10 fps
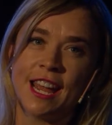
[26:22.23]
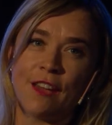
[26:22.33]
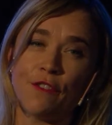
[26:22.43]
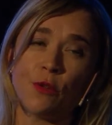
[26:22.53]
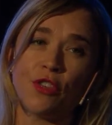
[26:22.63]

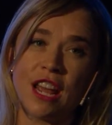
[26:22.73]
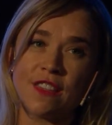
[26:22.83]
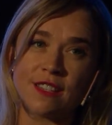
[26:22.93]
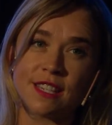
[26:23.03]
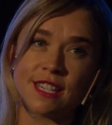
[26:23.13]
If you think
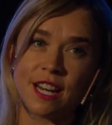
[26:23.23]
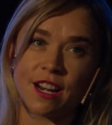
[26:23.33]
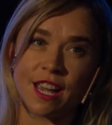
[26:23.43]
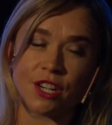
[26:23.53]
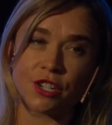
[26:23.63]
this is
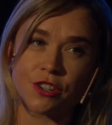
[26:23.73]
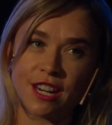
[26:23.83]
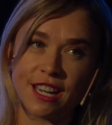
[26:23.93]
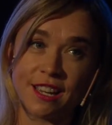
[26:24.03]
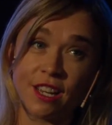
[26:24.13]
staring at a
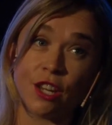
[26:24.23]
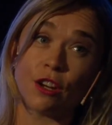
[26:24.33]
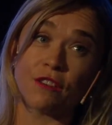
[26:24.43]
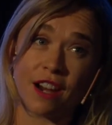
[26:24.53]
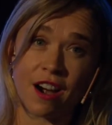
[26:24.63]
tree,
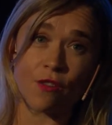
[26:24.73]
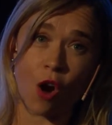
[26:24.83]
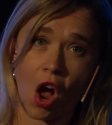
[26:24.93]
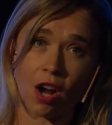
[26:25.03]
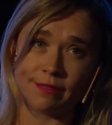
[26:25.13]
you're very
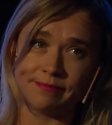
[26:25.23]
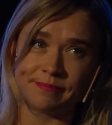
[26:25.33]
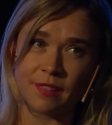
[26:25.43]
wrong.